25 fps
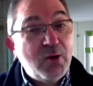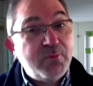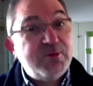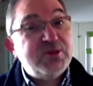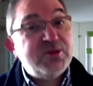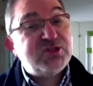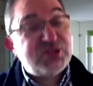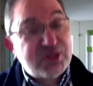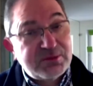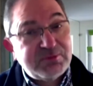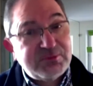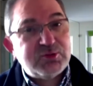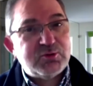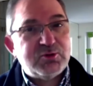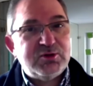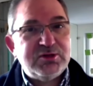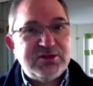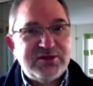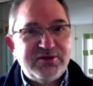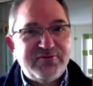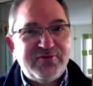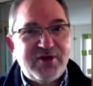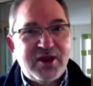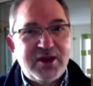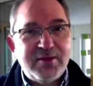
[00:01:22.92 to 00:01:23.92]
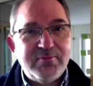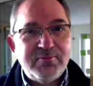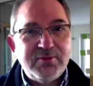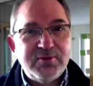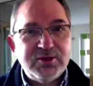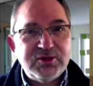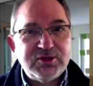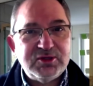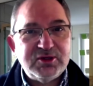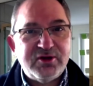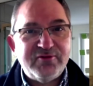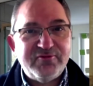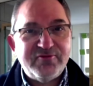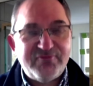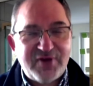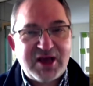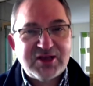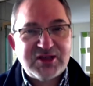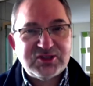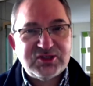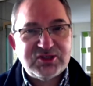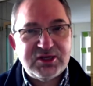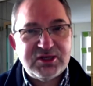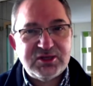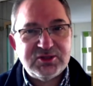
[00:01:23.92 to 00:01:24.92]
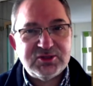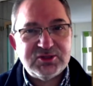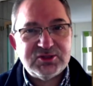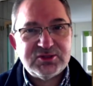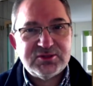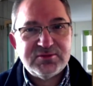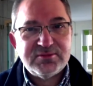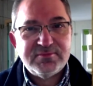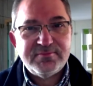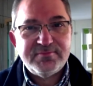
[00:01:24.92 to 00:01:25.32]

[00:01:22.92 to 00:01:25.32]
in subsequent development of vaccines.